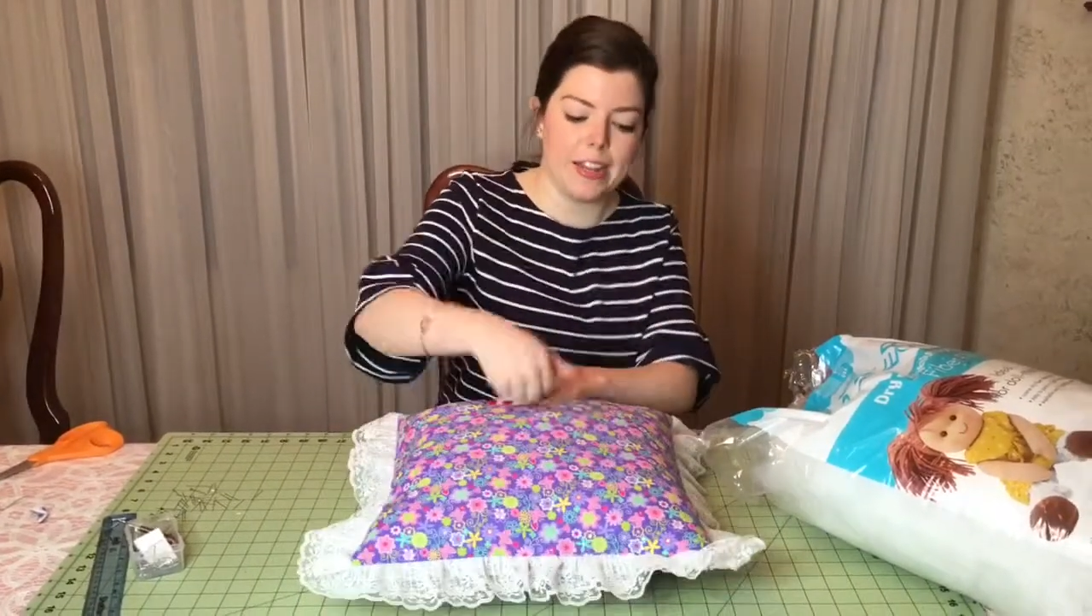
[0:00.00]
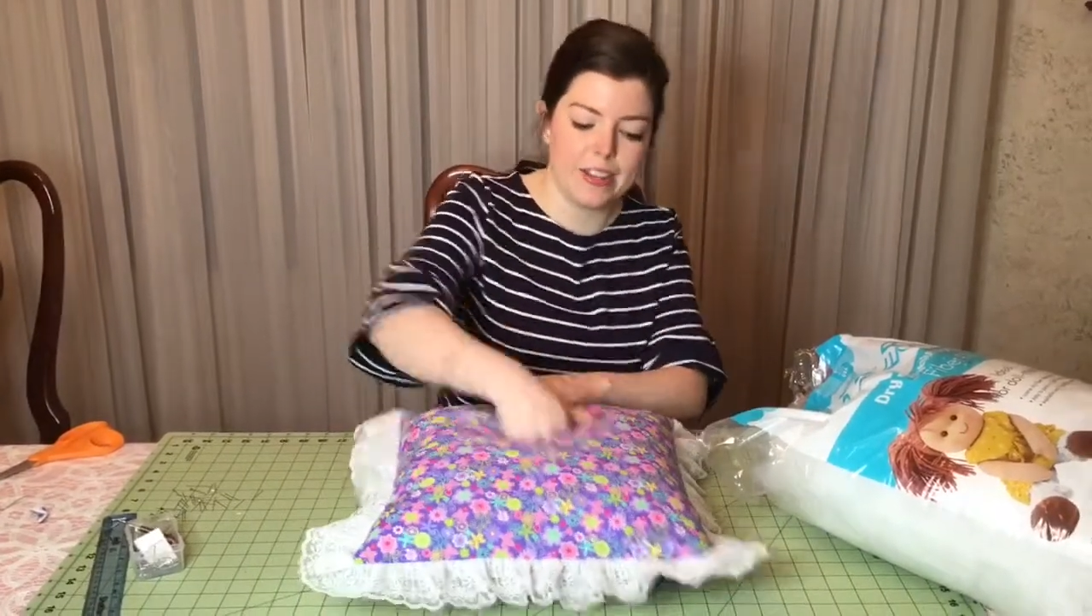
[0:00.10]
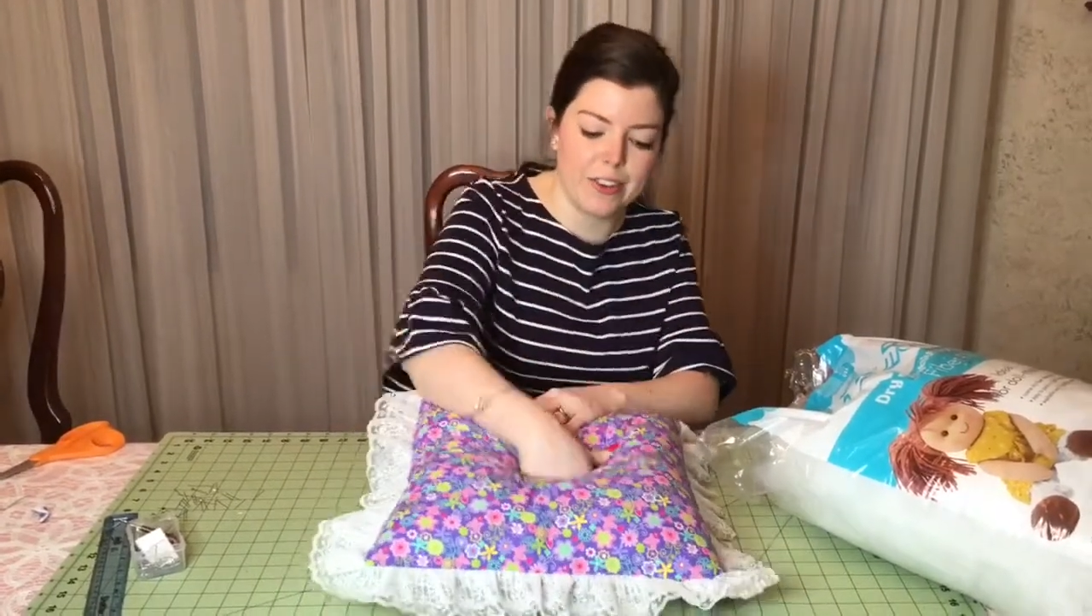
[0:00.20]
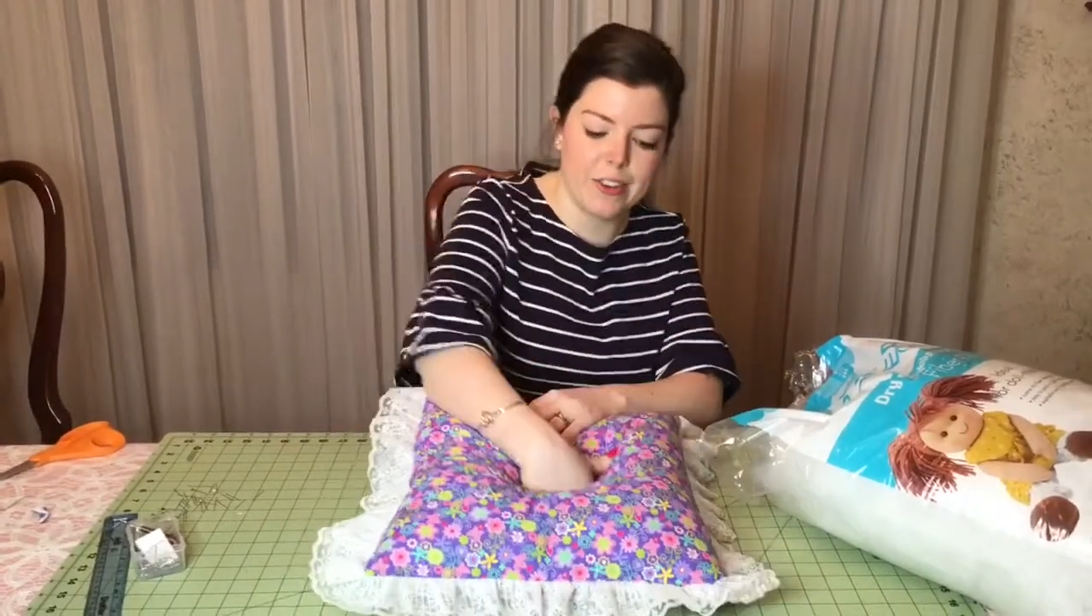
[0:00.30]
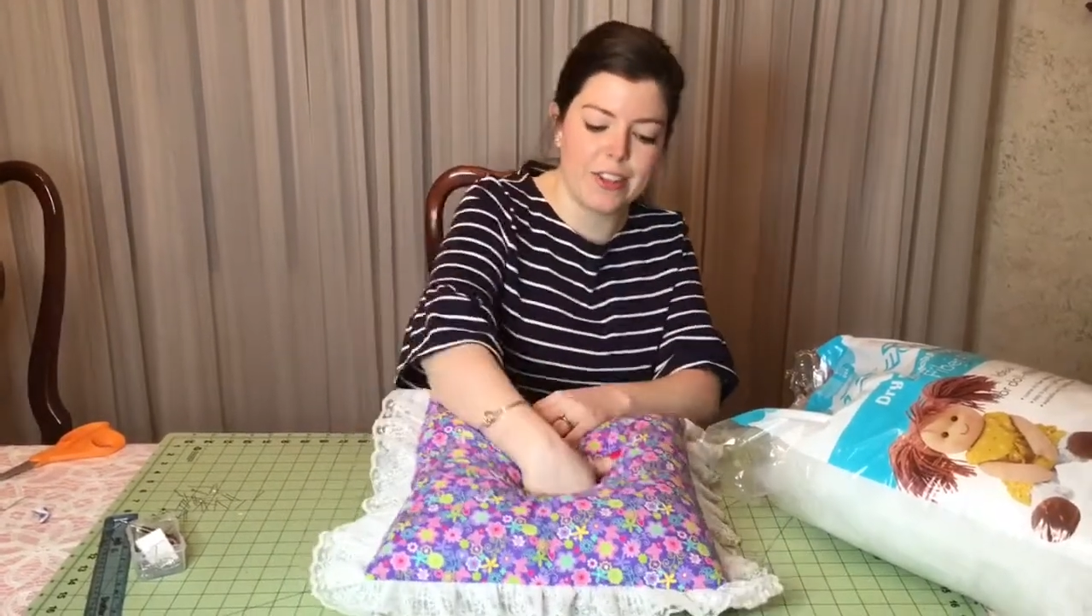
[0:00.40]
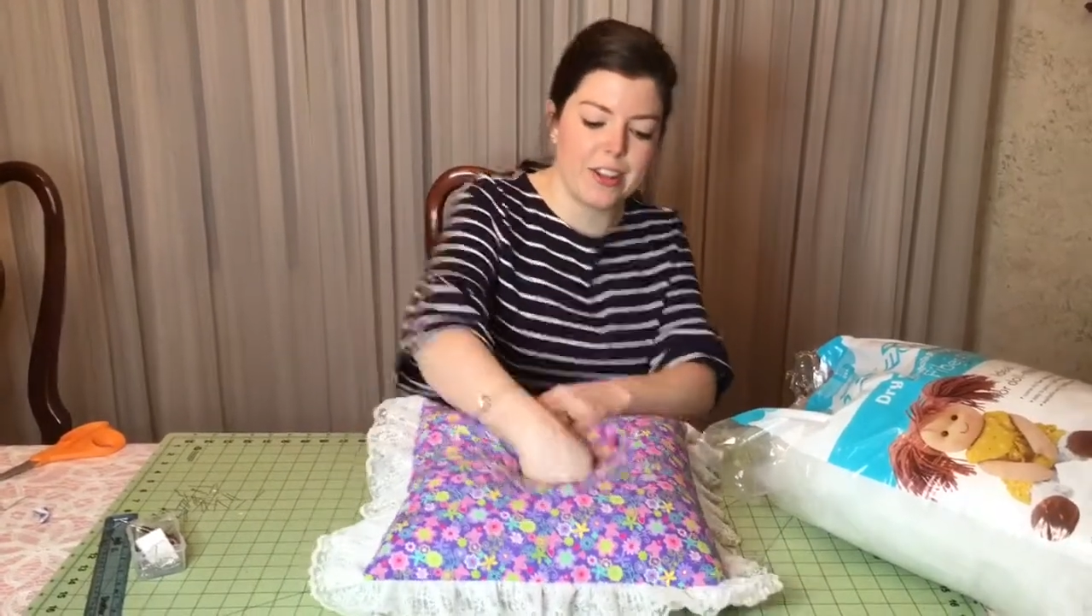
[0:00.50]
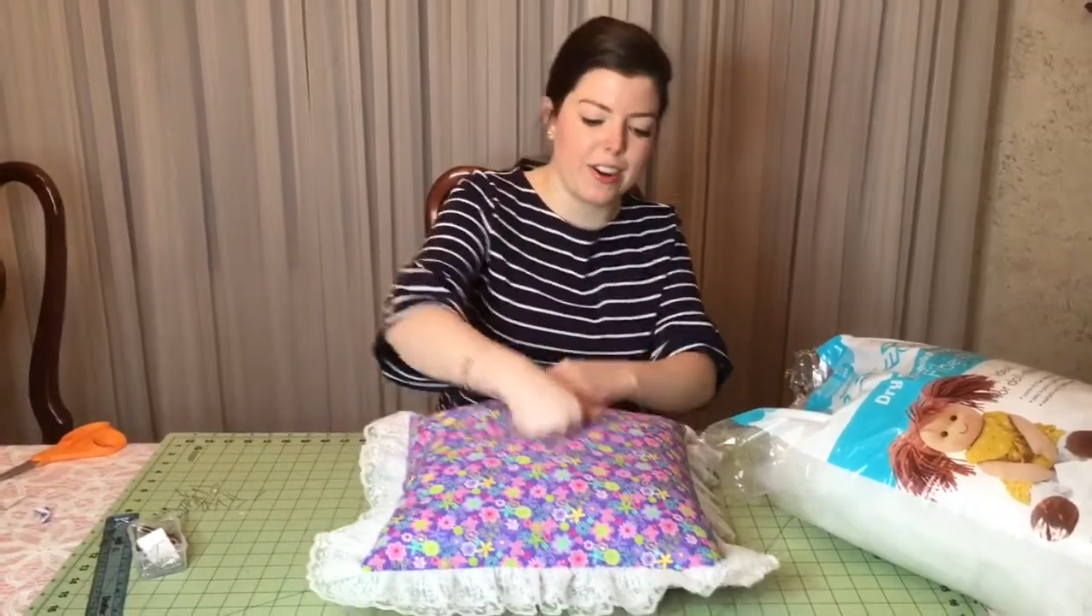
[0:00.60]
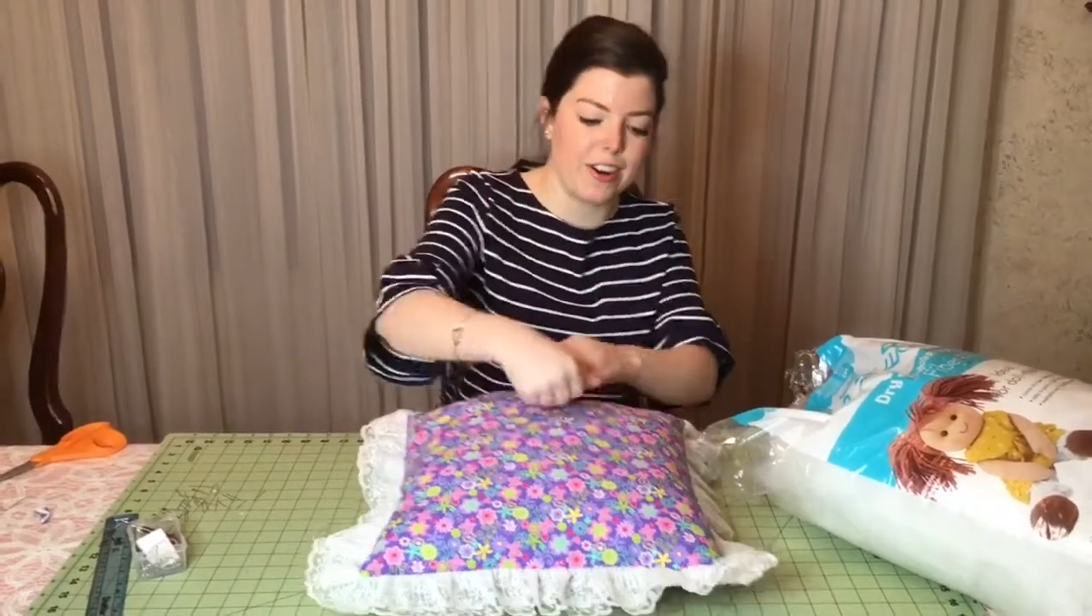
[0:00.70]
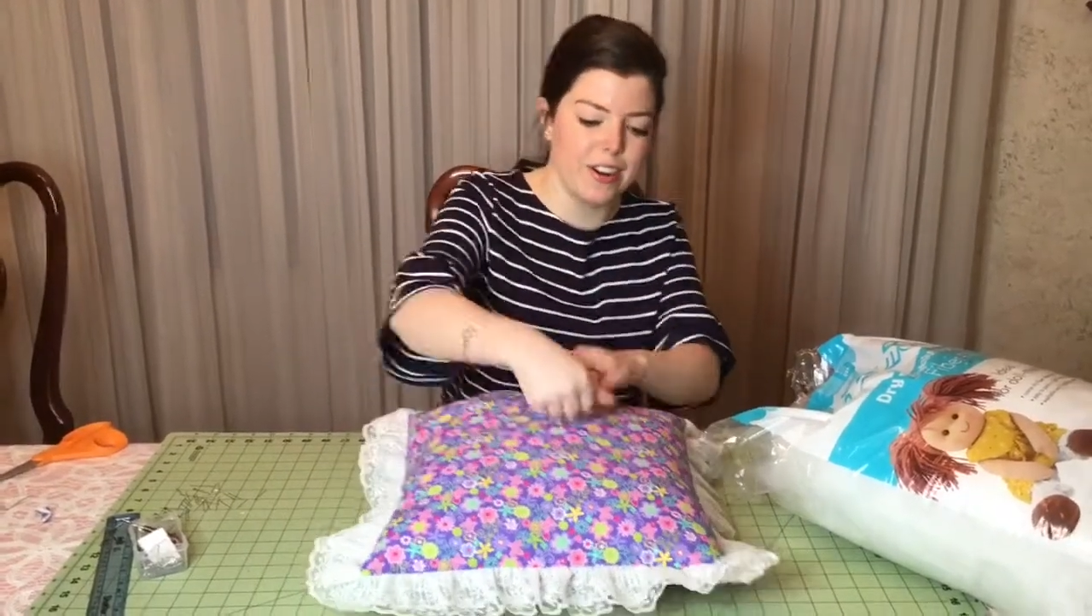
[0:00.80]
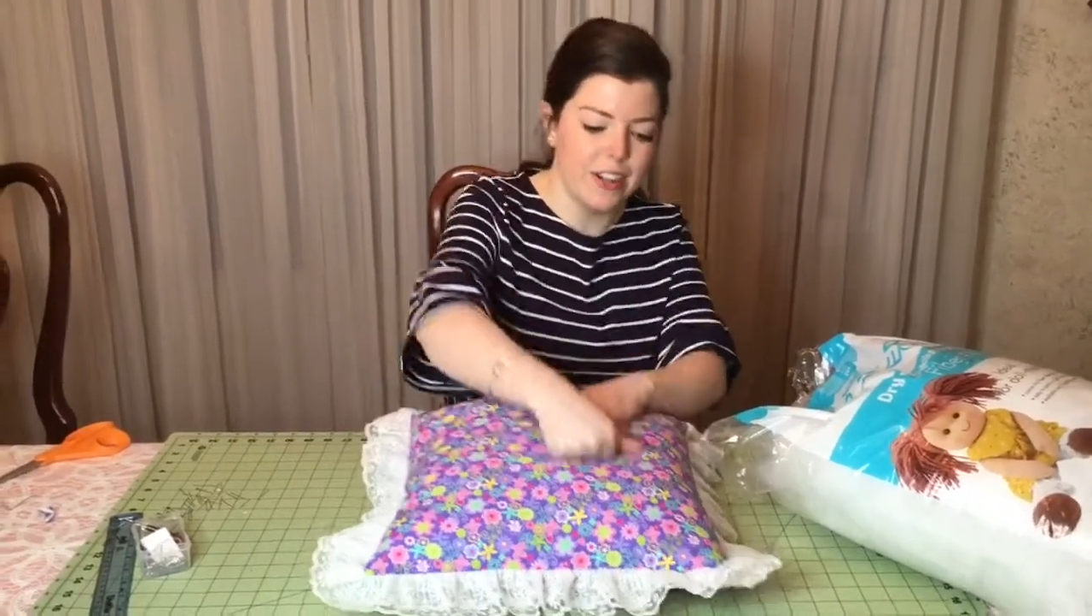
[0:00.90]
it down in
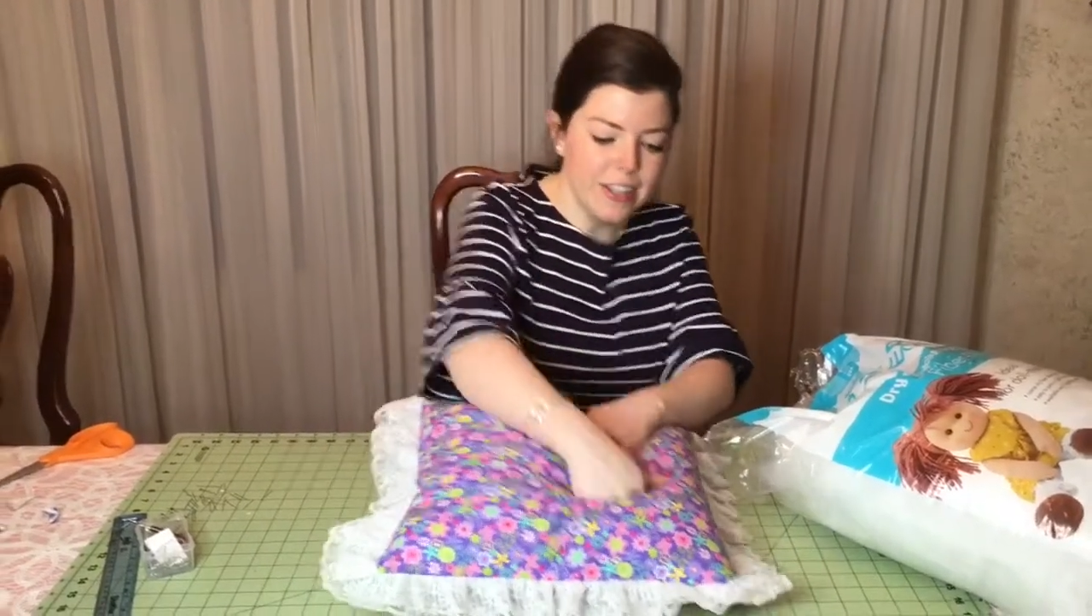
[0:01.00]
there.